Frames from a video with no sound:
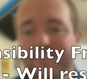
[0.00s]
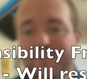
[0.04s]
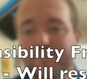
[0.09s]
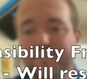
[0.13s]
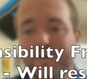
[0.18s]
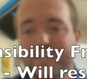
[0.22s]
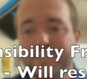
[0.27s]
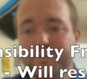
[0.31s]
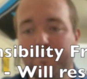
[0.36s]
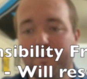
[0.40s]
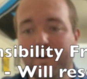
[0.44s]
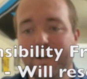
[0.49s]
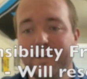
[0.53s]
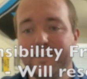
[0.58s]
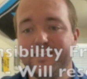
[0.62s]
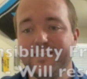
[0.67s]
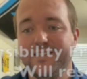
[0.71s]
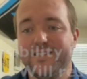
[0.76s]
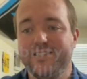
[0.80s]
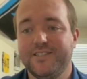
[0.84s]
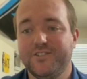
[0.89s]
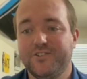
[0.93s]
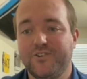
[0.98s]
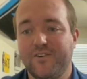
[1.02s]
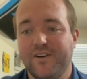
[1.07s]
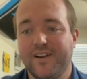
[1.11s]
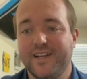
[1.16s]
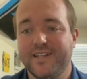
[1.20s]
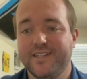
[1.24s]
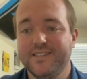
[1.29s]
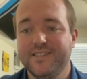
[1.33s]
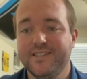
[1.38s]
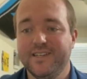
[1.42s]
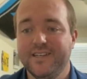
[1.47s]
best practices and
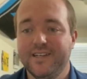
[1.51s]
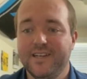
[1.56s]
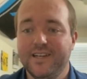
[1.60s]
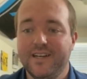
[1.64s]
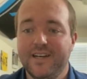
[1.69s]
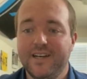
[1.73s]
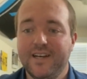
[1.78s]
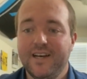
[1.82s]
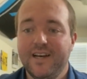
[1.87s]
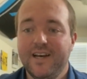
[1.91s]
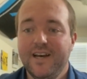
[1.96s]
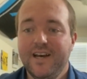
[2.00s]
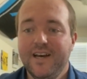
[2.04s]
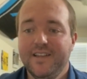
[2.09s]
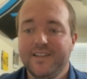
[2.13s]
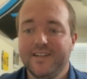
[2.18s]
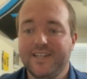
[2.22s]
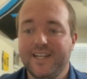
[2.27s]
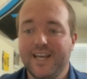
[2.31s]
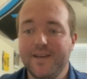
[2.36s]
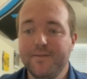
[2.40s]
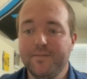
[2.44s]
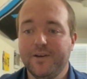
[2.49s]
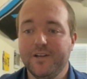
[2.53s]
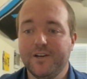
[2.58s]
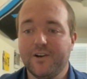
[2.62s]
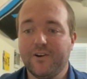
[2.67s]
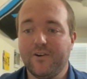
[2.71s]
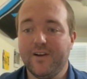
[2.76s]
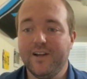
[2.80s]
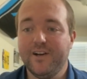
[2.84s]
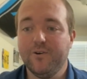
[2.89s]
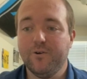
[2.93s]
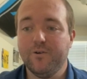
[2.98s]
trends. The team could
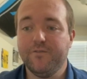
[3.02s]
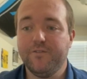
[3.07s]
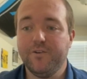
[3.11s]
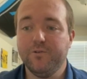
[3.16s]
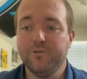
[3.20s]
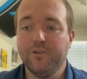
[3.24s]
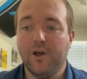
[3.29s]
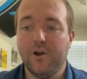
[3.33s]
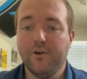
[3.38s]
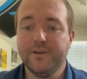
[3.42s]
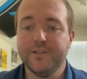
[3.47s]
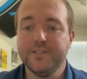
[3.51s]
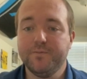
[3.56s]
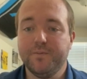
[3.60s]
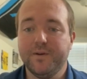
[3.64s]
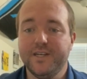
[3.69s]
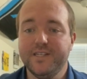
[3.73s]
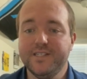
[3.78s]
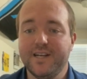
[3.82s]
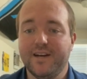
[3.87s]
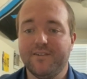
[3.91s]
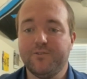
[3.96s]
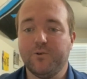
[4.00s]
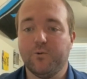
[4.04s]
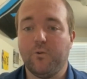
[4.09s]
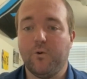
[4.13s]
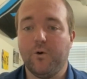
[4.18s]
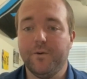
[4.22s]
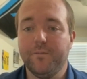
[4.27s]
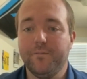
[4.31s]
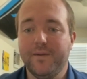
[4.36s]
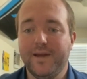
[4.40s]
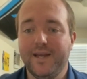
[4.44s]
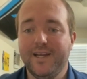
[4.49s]
agree to review Logan's piece after
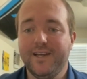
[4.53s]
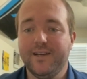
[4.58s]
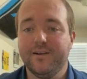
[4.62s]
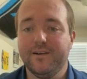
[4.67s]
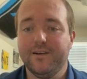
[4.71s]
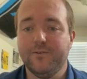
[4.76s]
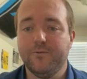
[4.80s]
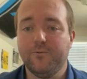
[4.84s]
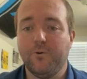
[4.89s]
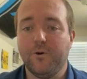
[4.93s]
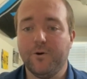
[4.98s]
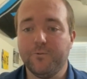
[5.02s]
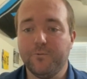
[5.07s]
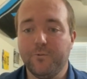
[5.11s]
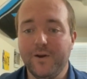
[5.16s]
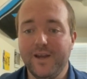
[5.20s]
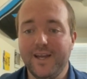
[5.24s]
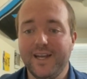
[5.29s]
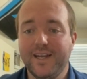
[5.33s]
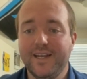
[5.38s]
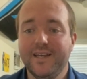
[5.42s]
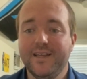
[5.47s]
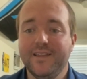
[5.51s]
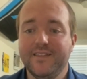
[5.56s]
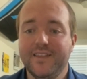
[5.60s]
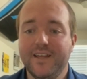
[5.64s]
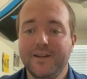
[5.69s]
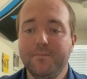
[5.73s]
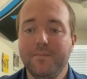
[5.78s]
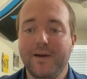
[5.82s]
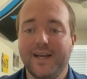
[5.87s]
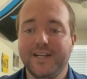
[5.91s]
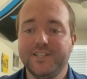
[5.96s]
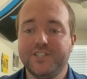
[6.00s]
one week,
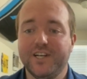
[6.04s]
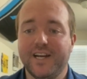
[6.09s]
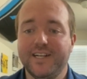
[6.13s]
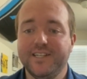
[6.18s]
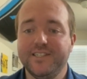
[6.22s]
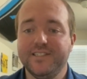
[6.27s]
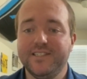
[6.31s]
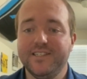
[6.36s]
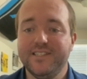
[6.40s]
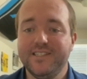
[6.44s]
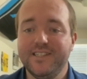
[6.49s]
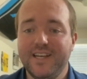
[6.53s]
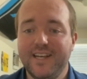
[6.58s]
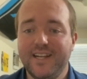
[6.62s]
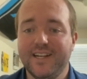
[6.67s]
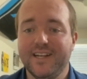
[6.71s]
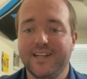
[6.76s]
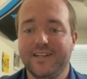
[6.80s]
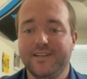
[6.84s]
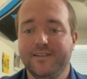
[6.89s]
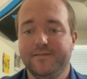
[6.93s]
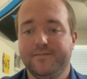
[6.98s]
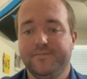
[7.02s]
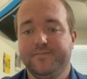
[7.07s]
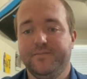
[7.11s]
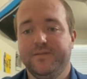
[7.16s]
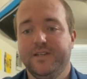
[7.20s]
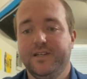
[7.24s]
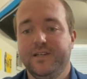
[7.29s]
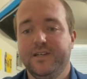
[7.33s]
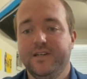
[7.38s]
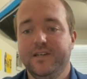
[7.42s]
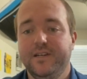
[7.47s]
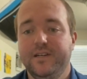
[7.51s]
then make changes as needed.
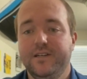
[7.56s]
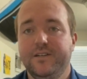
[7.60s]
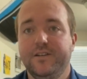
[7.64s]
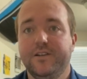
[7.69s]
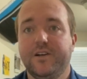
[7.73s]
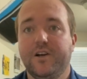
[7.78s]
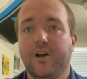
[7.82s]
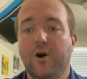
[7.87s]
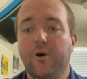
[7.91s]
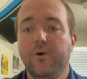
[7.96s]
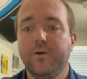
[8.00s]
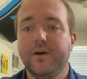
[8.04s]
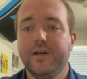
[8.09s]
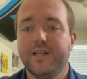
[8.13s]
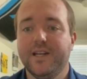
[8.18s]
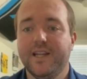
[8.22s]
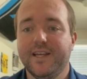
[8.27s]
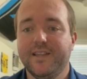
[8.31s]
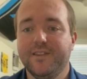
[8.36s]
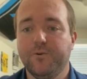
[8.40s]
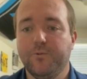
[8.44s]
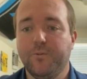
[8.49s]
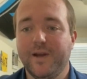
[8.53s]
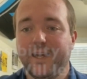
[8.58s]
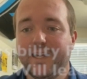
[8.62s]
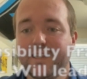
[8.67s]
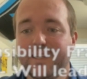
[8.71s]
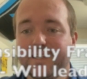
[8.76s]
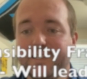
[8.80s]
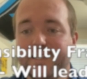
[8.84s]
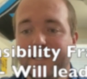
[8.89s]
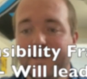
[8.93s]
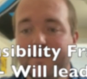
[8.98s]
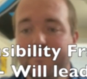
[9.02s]
Nicole could lead the
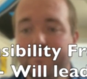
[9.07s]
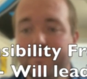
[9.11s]
weekly team